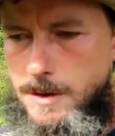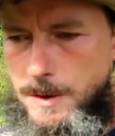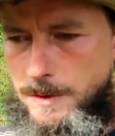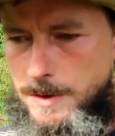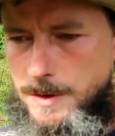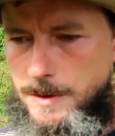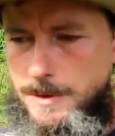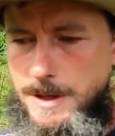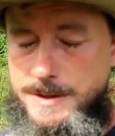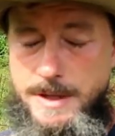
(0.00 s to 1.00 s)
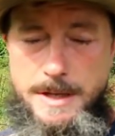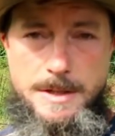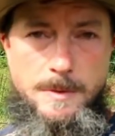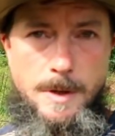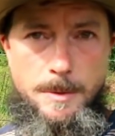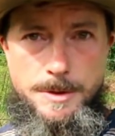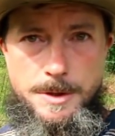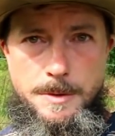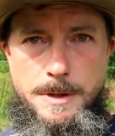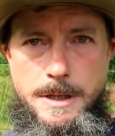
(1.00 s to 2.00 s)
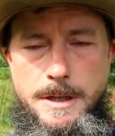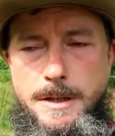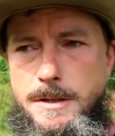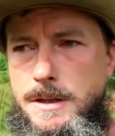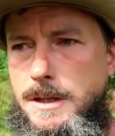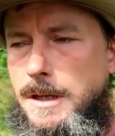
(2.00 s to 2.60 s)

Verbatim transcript: Over the realization of what we're doing here.